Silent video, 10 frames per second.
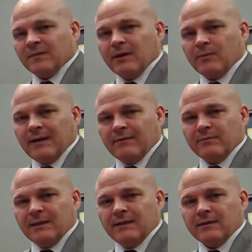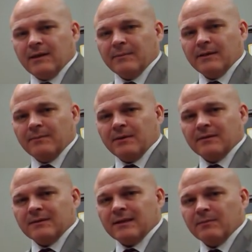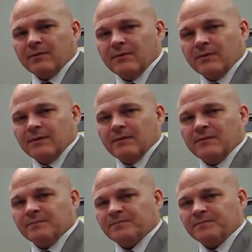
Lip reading: and we have the meeting coming up on December 30th